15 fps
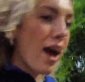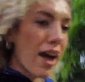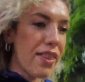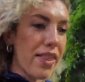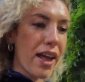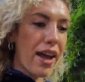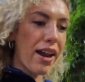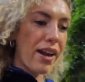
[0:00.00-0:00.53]

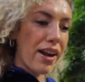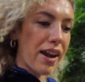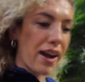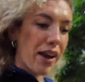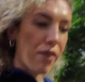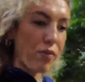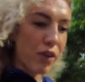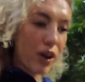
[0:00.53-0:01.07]
and then
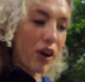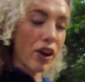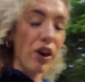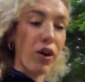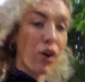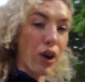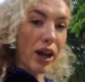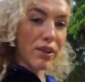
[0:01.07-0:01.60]
we hung
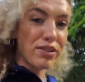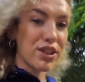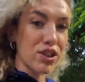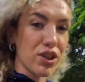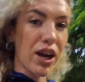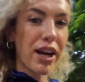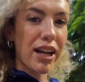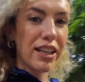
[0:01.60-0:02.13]
it all out to
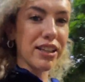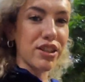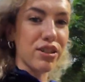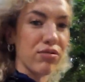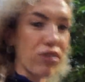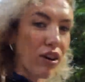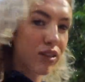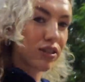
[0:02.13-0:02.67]
dry, like the
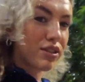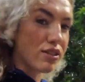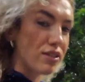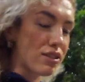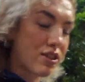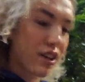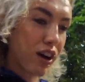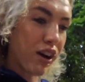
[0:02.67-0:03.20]
sarongs
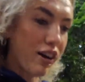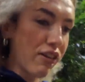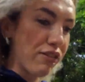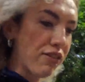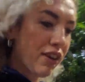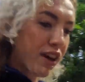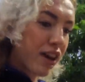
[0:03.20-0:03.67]
and stuff,